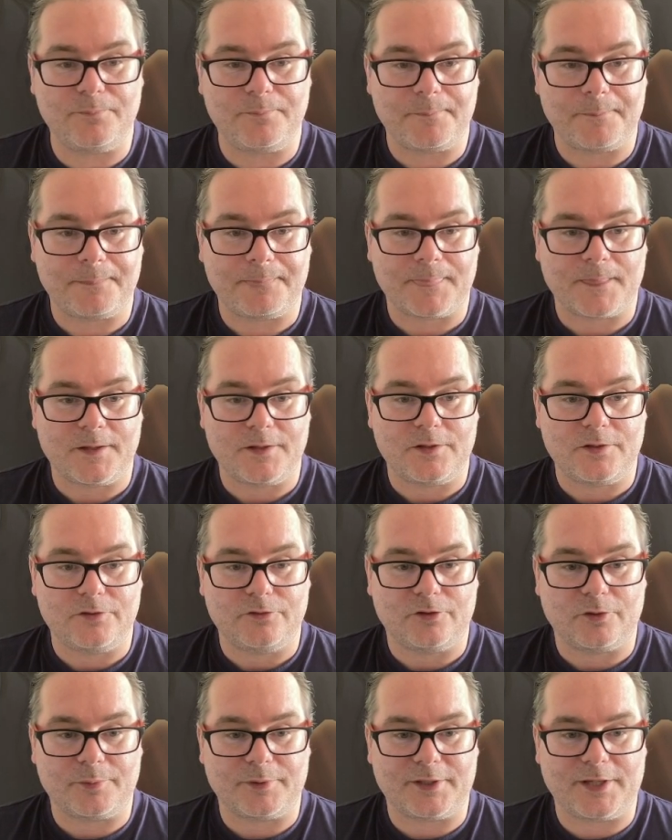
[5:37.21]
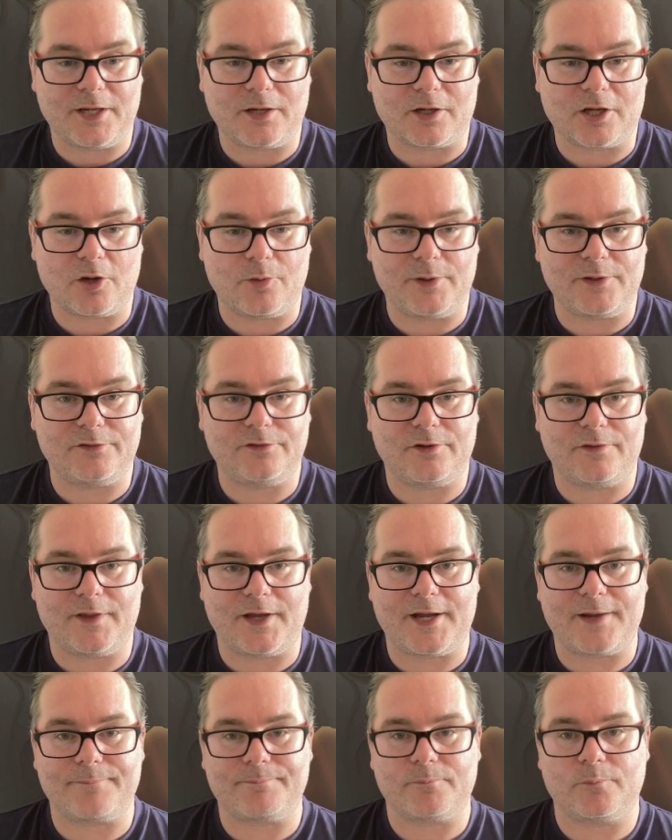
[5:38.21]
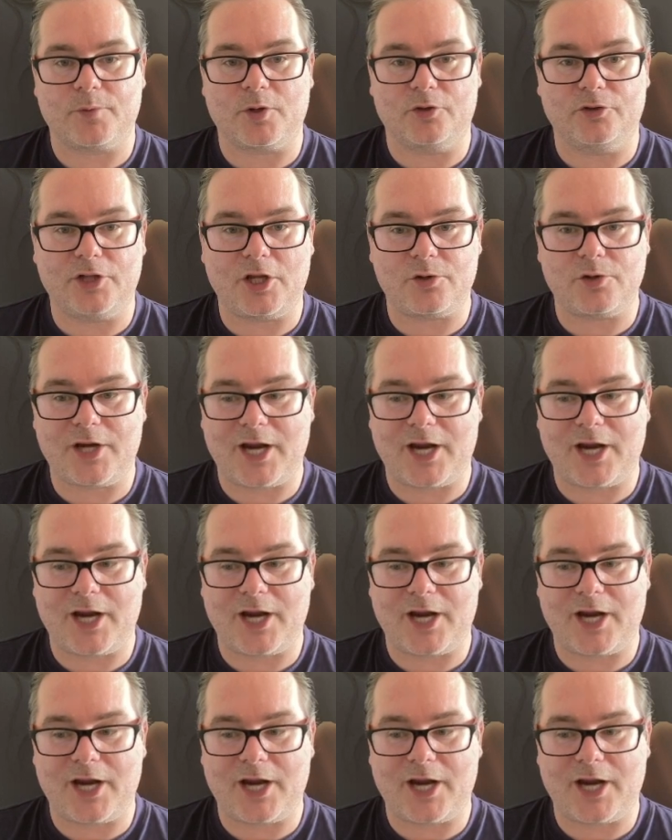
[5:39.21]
So we can now go into that. We've got no